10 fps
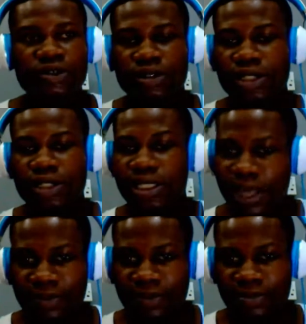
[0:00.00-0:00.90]
design
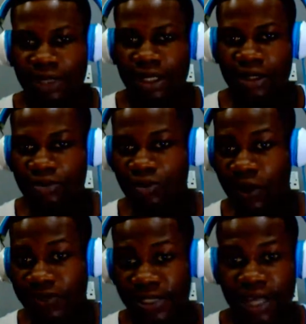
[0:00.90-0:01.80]

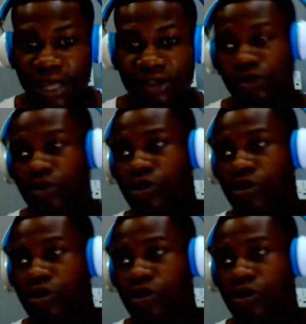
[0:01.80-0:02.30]
websites. You could.